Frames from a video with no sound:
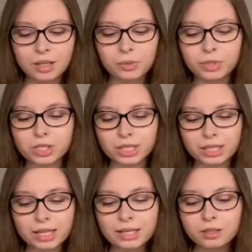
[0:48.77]
which
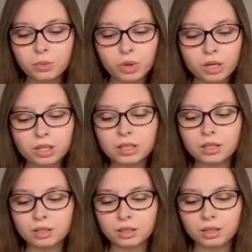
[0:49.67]
declared war
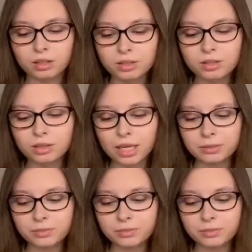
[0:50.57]
on Austria.